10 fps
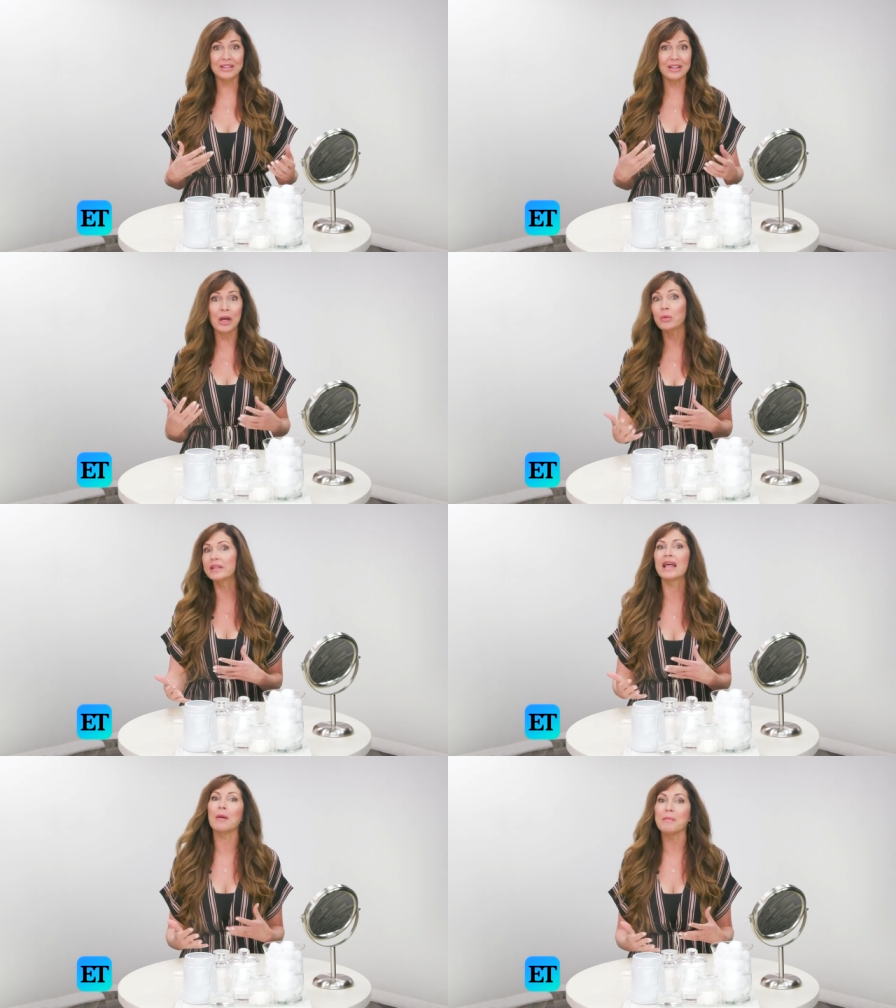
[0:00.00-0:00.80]
know
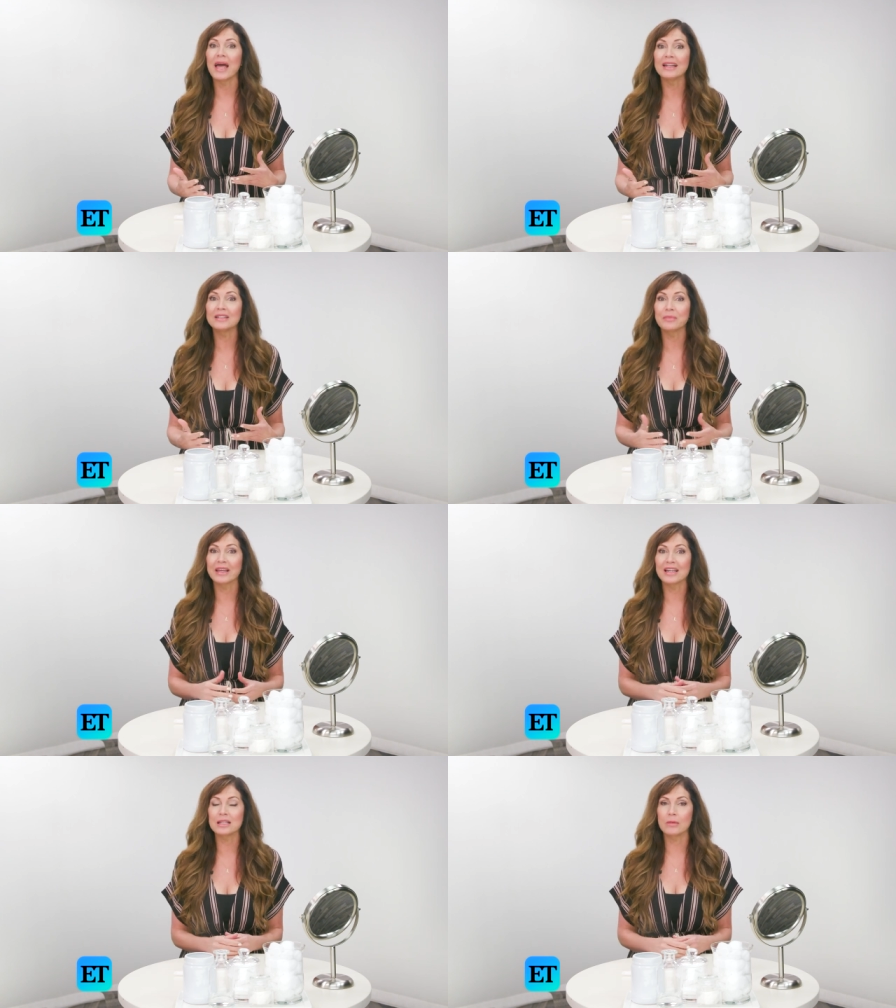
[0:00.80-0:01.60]
what that meant
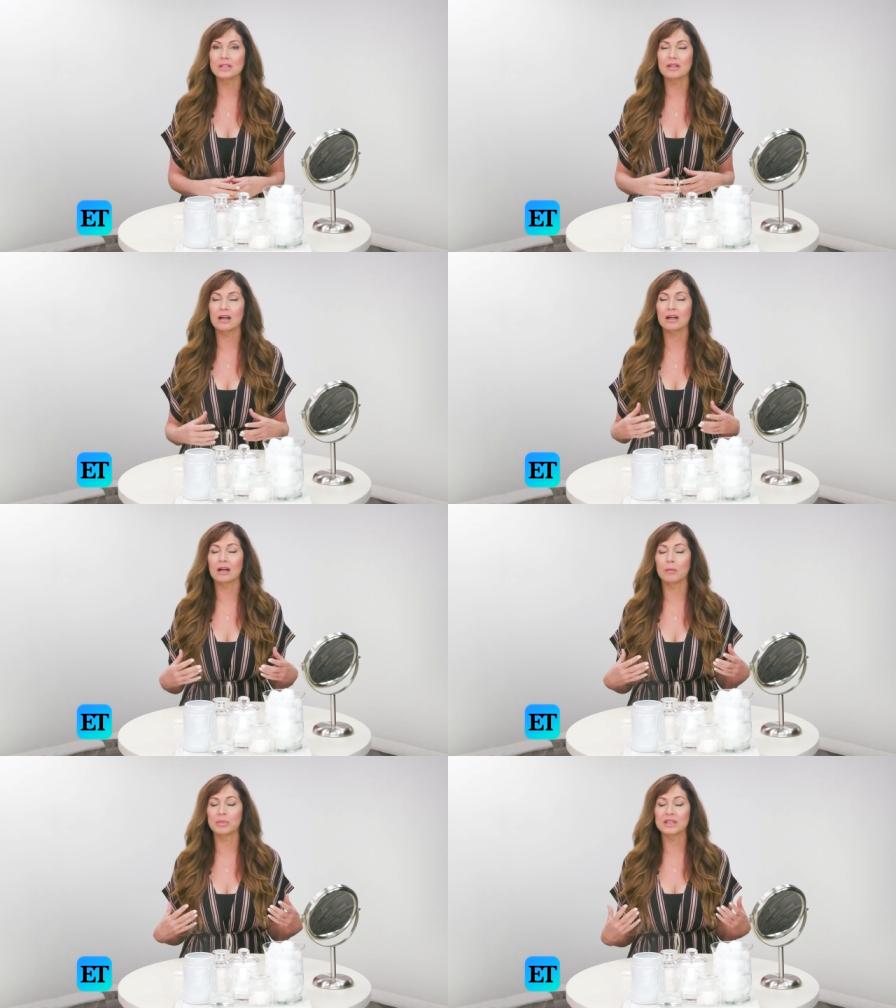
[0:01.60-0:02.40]
because I was
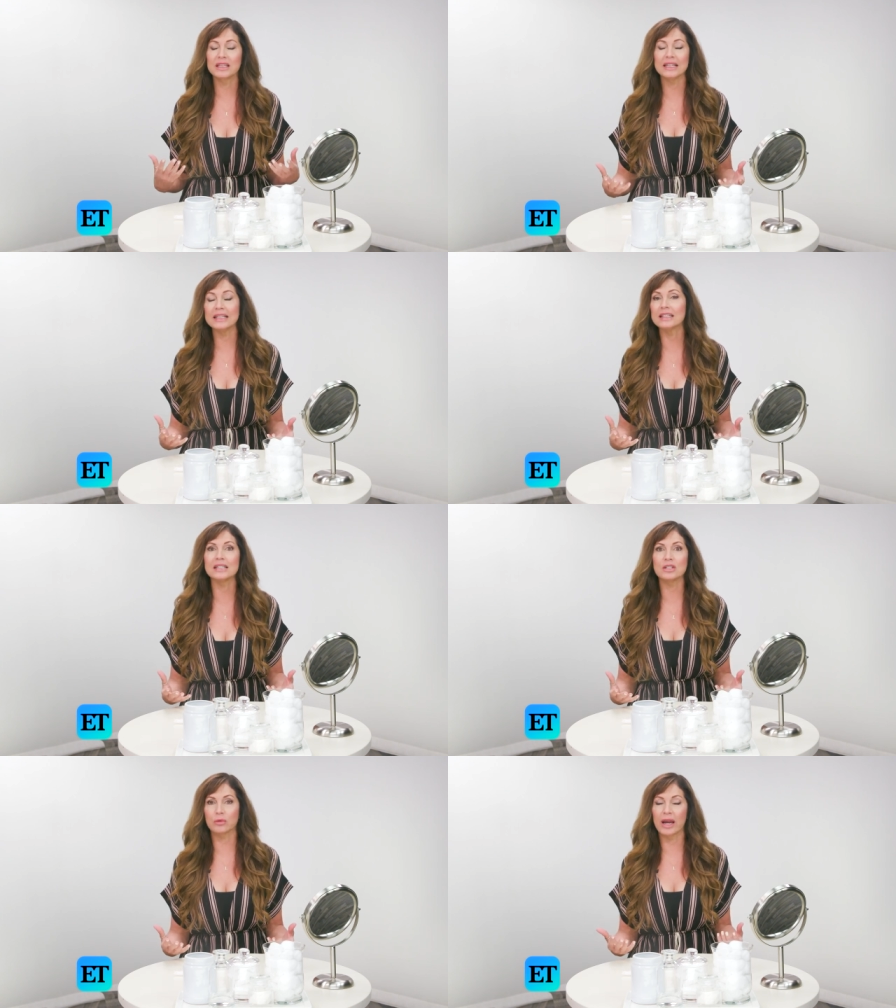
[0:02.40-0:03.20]
completely
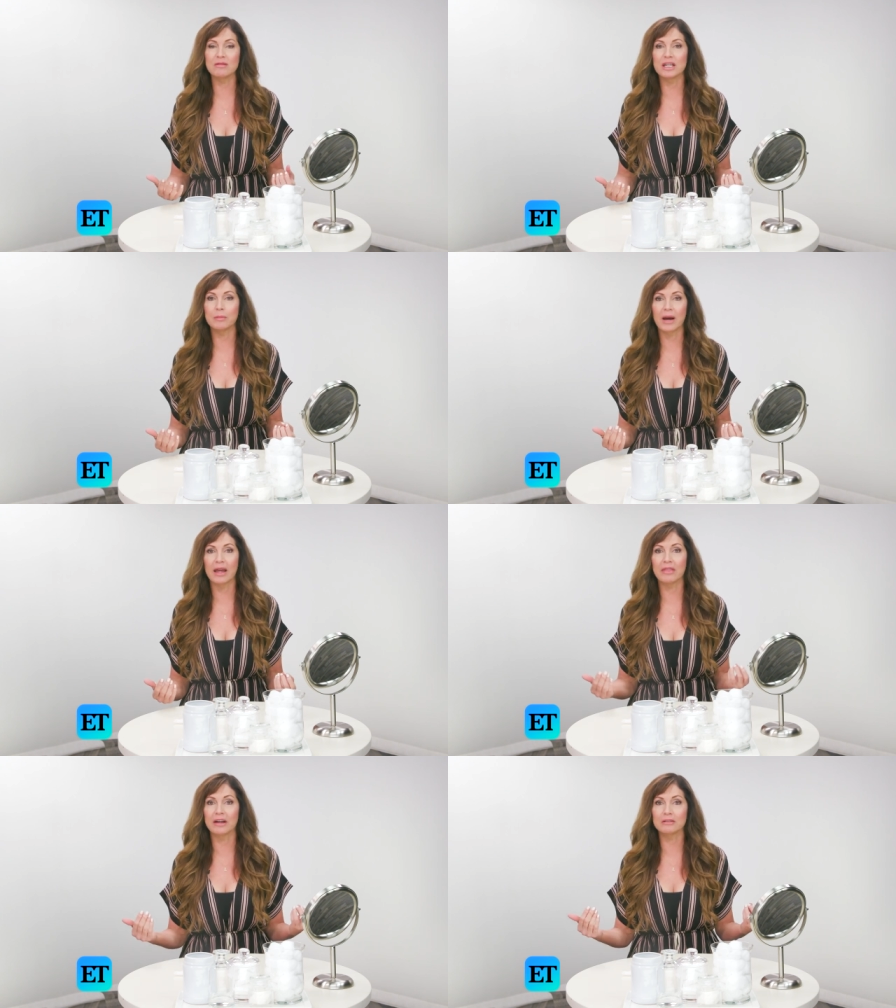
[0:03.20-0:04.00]
surrounded
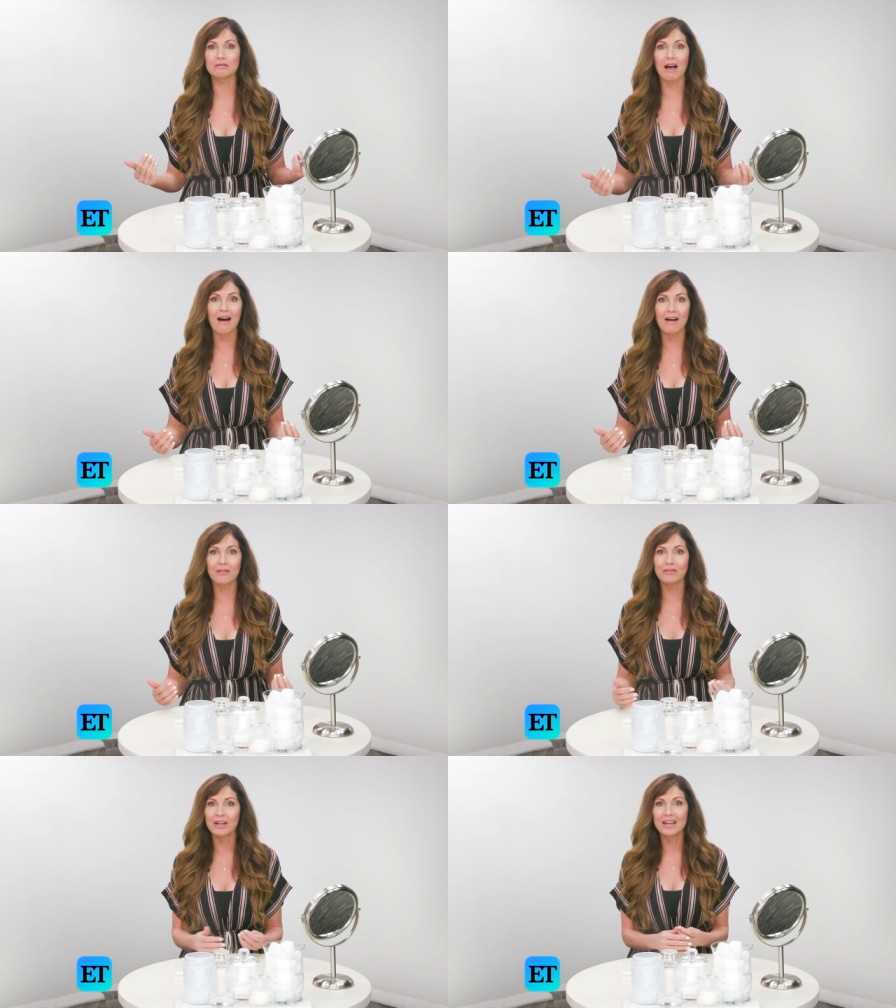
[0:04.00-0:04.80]
by their
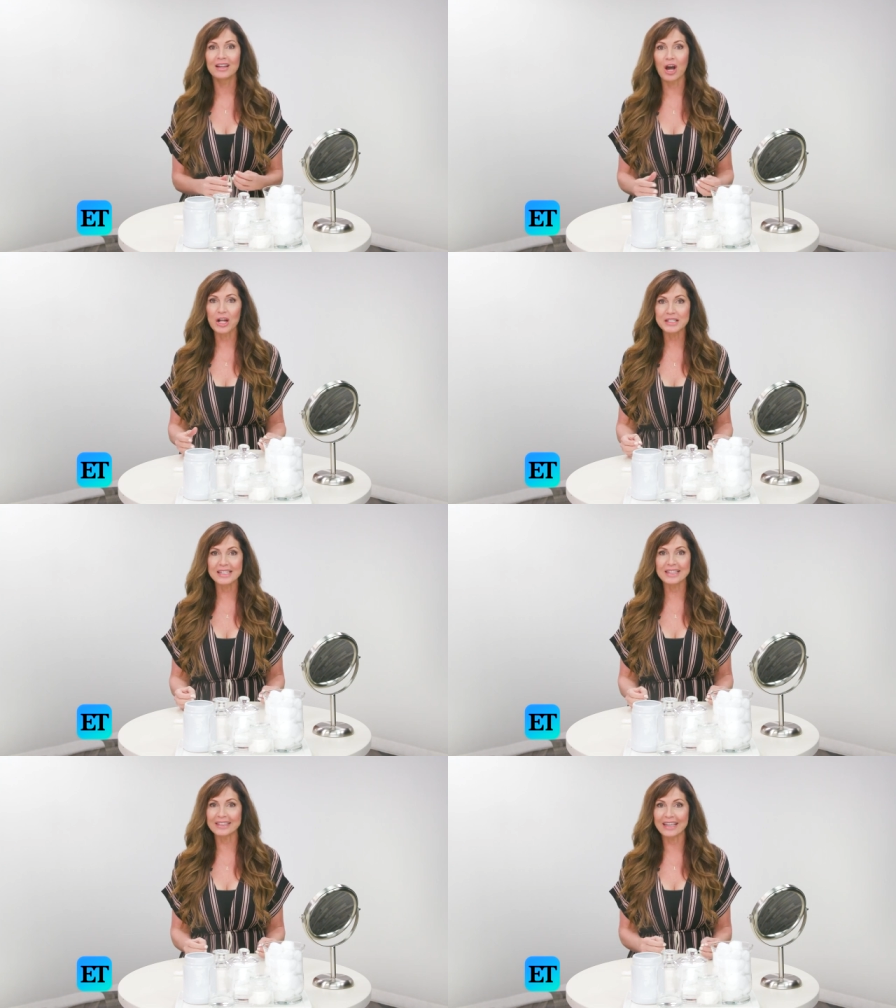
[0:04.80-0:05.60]
love
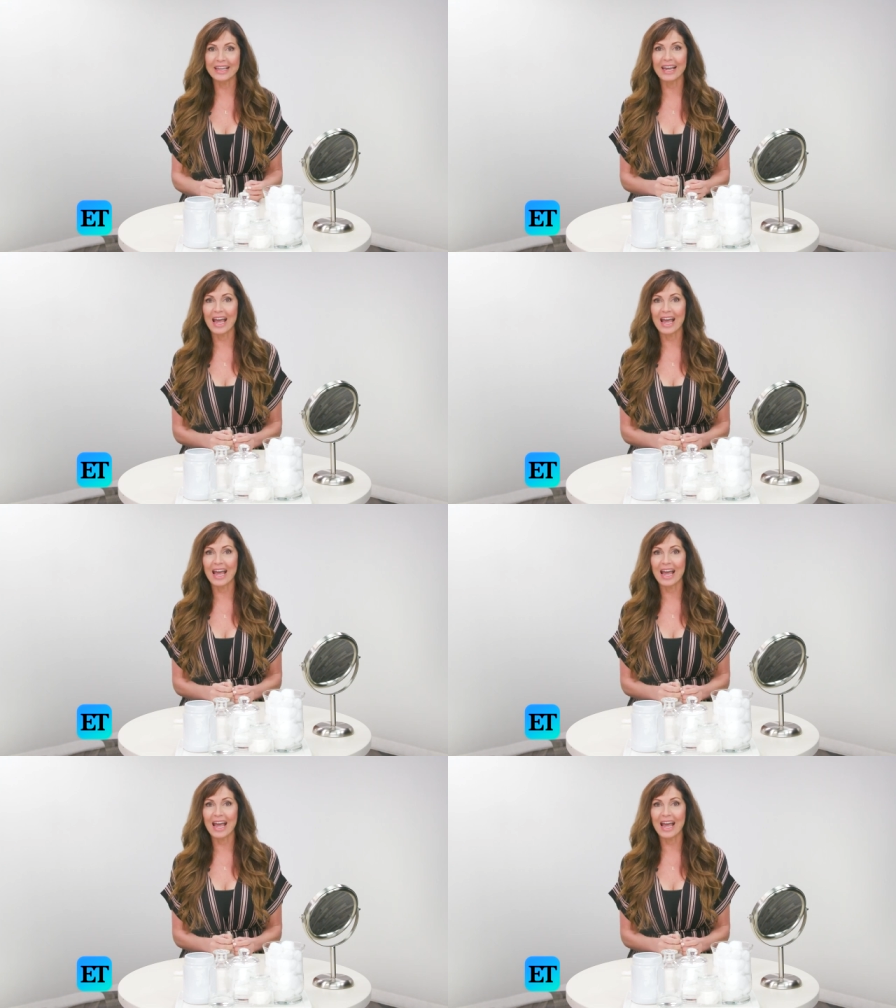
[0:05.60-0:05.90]
constantly.